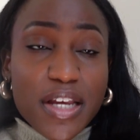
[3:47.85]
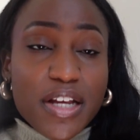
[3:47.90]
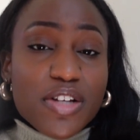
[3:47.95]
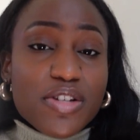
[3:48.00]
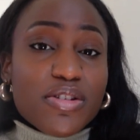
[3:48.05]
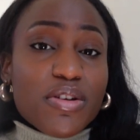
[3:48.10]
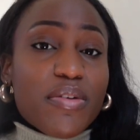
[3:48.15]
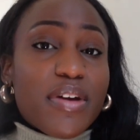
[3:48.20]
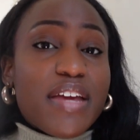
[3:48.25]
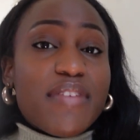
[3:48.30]

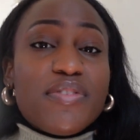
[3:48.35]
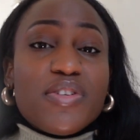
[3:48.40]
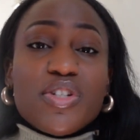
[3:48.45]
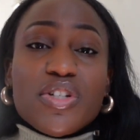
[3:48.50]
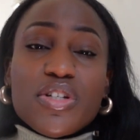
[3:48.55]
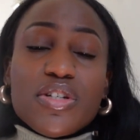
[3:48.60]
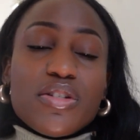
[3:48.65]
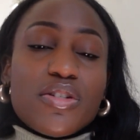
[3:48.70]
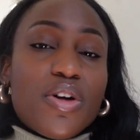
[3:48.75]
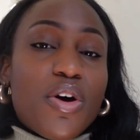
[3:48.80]
So even
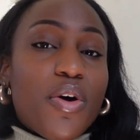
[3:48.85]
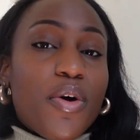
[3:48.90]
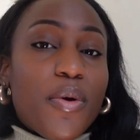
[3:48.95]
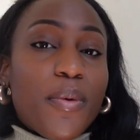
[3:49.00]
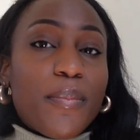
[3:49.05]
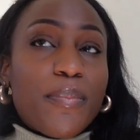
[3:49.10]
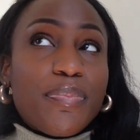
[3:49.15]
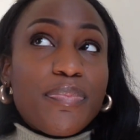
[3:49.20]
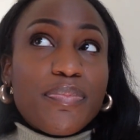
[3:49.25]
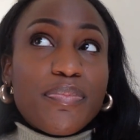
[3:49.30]
just this
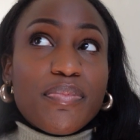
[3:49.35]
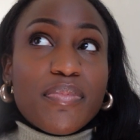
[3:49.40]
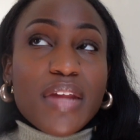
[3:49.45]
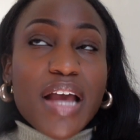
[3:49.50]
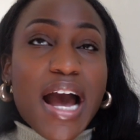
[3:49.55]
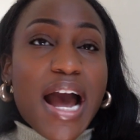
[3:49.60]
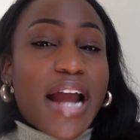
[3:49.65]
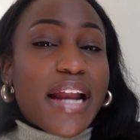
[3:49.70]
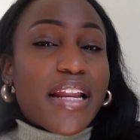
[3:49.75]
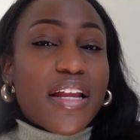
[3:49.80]
whole
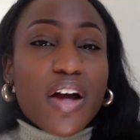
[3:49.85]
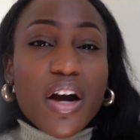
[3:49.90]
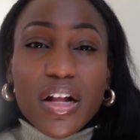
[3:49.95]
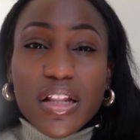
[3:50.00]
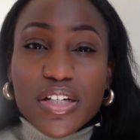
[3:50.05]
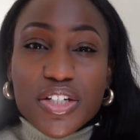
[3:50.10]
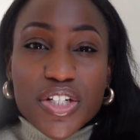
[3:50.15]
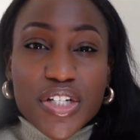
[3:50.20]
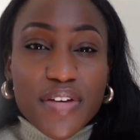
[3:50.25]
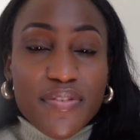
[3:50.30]

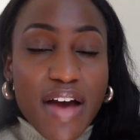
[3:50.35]
ideology